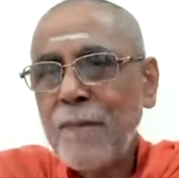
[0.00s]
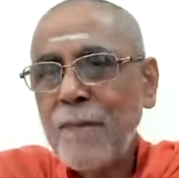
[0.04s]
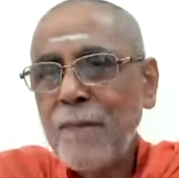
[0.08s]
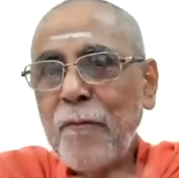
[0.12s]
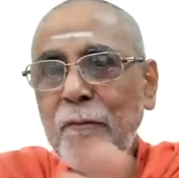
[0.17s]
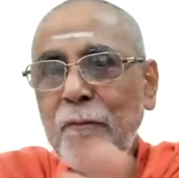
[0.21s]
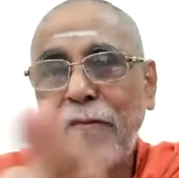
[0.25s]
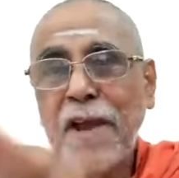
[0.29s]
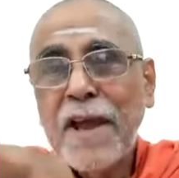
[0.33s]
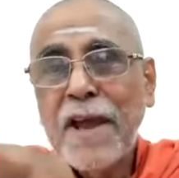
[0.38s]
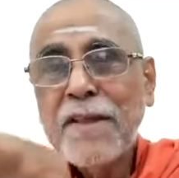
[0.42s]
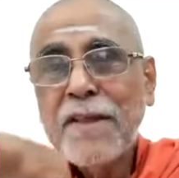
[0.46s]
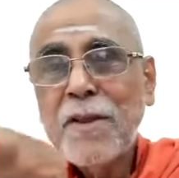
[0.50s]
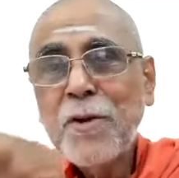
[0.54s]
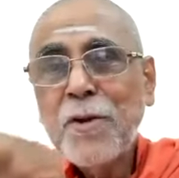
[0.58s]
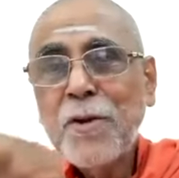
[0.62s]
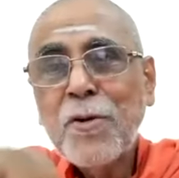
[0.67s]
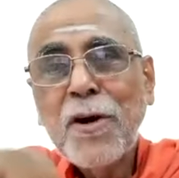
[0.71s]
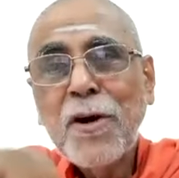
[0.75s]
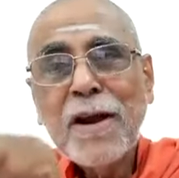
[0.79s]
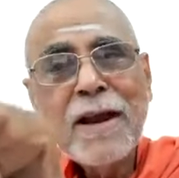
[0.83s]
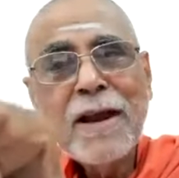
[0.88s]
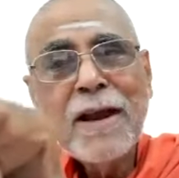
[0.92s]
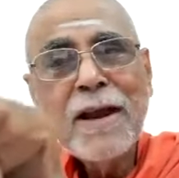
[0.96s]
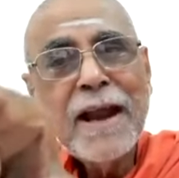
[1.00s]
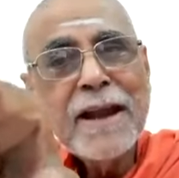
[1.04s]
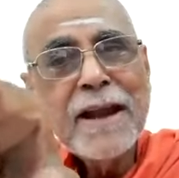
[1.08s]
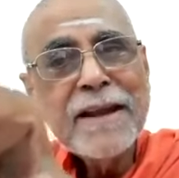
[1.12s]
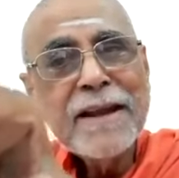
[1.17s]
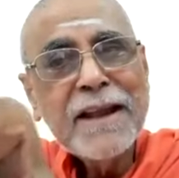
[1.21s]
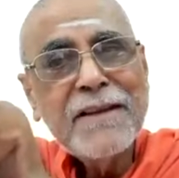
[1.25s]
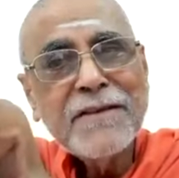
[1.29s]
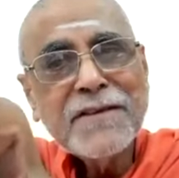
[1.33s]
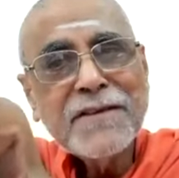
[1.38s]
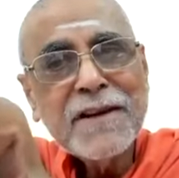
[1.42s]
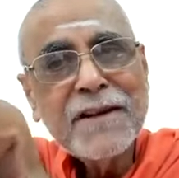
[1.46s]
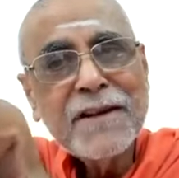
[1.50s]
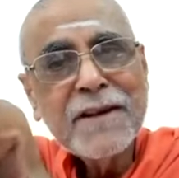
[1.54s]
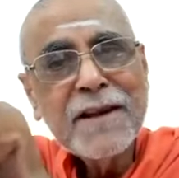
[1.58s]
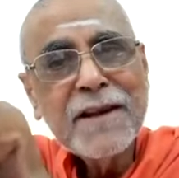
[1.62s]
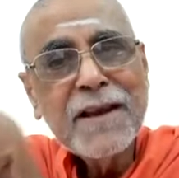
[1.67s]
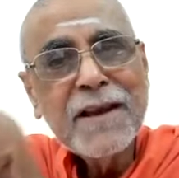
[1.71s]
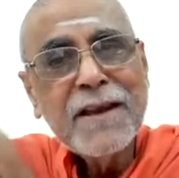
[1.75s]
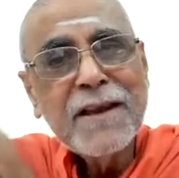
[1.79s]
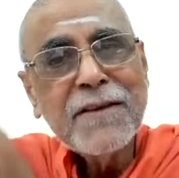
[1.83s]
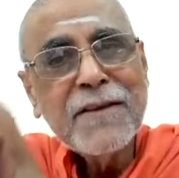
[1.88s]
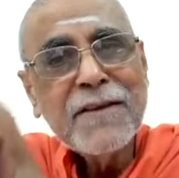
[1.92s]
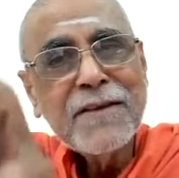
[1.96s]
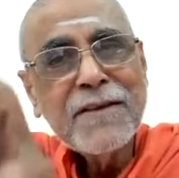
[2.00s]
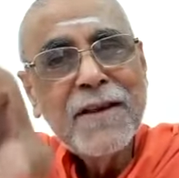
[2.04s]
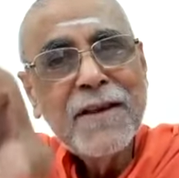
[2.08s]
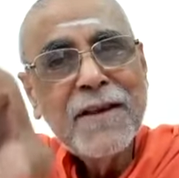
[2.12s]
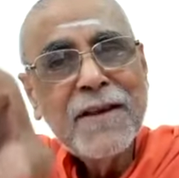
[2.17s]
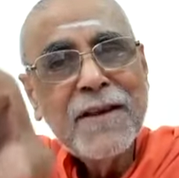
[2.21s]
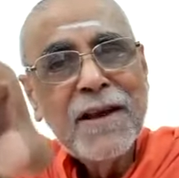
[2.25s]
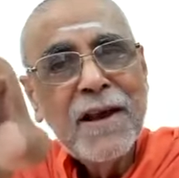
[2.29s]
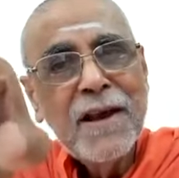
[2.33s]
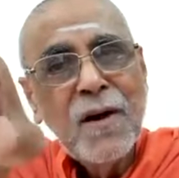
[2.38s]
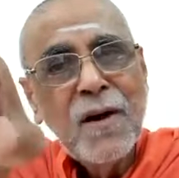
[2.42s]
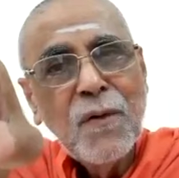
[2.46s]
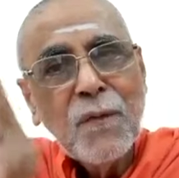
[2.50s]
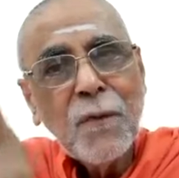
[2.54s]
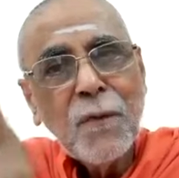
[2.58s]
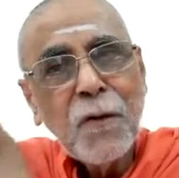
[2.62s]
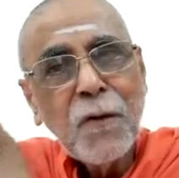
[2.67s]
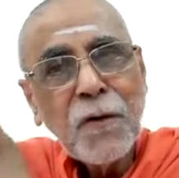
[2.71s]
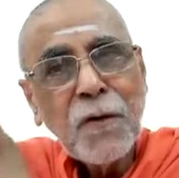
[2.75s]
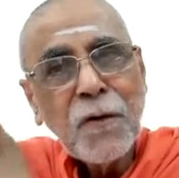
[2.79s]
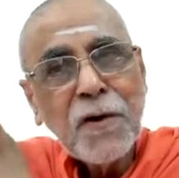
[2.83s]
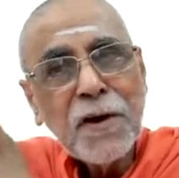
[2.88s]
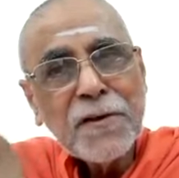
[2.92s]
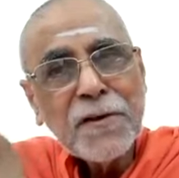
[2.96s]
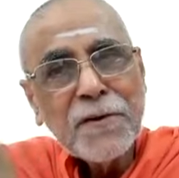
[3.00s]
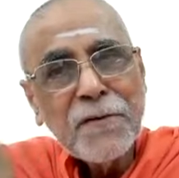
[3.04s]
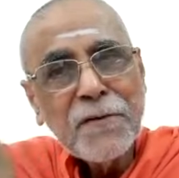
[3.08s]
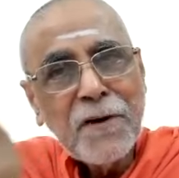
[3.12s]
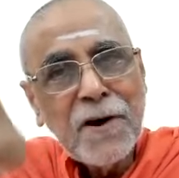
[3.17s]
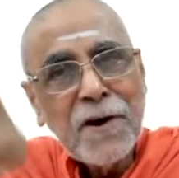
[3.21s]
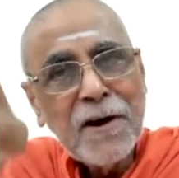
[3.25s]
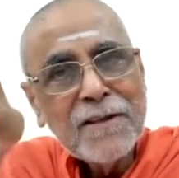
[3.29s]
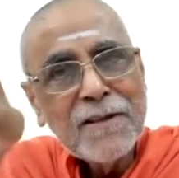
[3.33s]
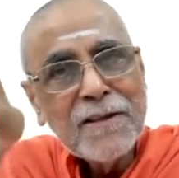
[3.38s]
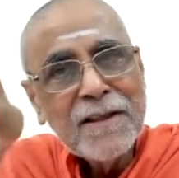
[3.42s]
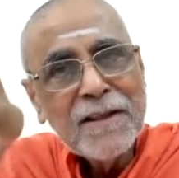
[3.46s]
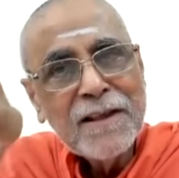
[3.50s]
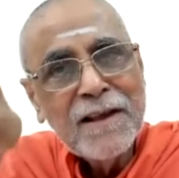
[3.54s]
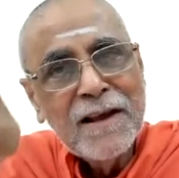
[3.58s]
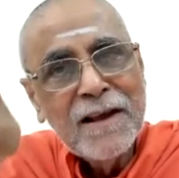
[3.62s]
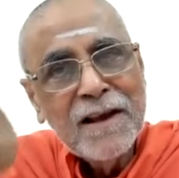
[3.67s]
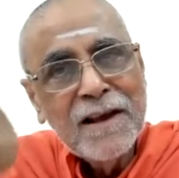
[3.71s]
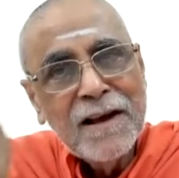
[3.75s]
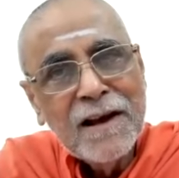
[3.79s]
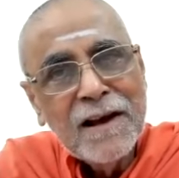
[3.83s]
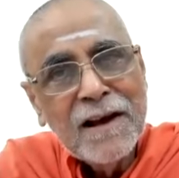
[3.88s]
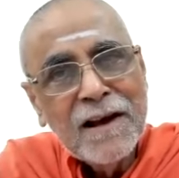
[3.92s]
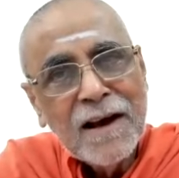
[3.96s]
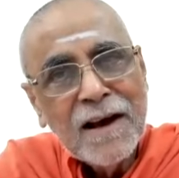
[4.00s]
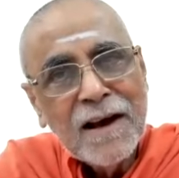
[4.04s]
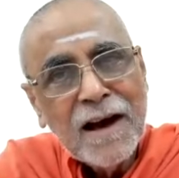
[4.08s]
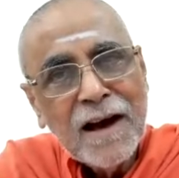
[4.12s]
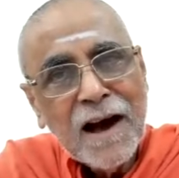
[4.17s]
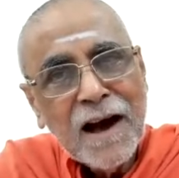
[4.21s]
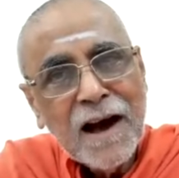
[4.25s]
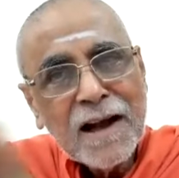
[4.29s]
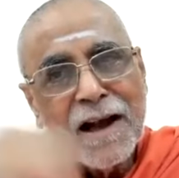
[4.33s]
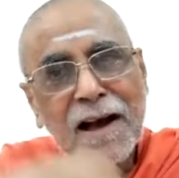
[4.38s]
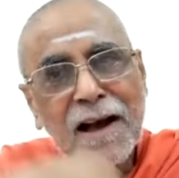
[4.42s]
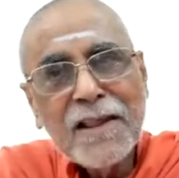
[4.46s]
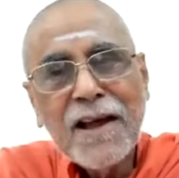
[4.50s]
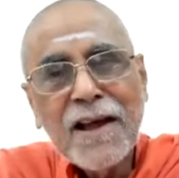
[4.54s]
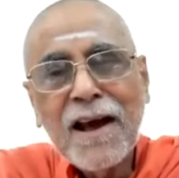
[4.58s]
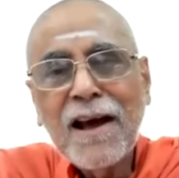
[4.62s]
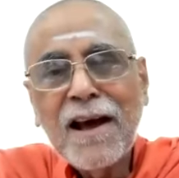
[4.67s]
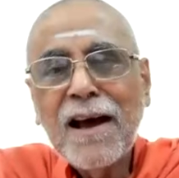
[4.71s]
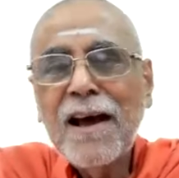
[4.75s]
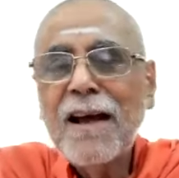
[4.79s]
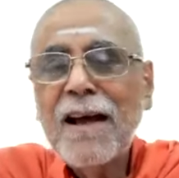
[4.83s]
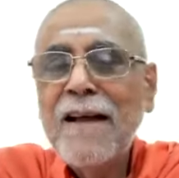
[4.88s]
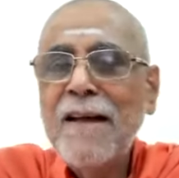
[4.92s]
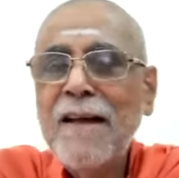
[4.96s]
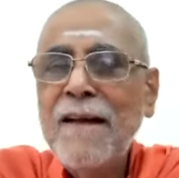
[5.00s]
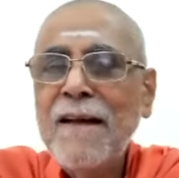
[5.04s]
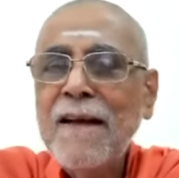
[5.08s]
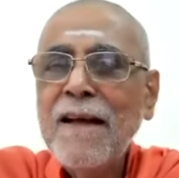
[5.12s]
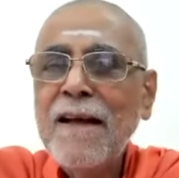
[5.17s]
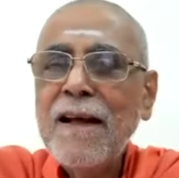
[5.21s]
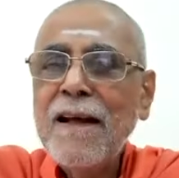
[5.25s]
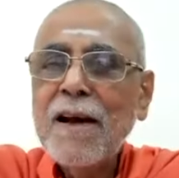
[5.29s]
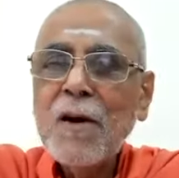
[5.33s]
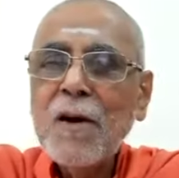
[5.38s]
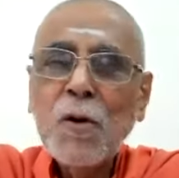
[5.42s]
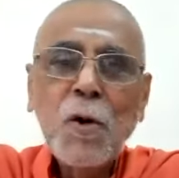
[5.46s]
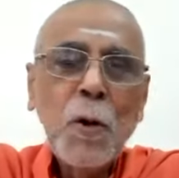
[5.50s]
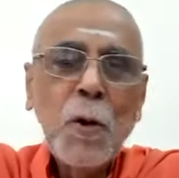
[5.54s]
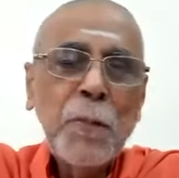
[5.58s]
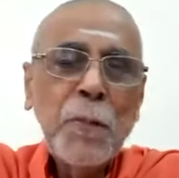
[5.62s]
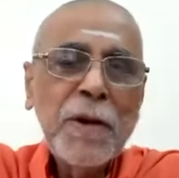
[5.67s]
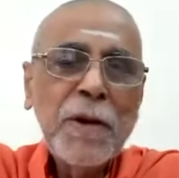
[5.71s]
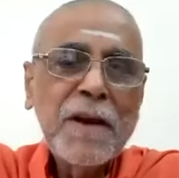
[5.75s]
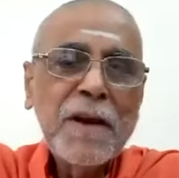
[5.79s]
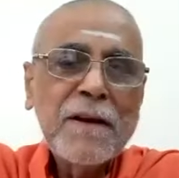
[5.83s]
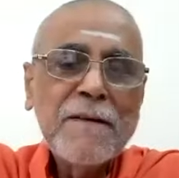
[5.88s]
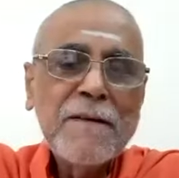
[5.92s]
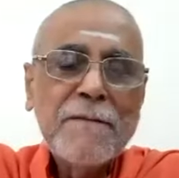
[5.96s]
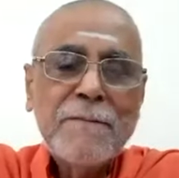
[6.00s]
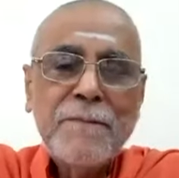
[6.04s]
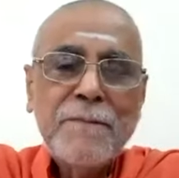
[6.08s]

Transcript: When your attention is focused on Angana, Gopi.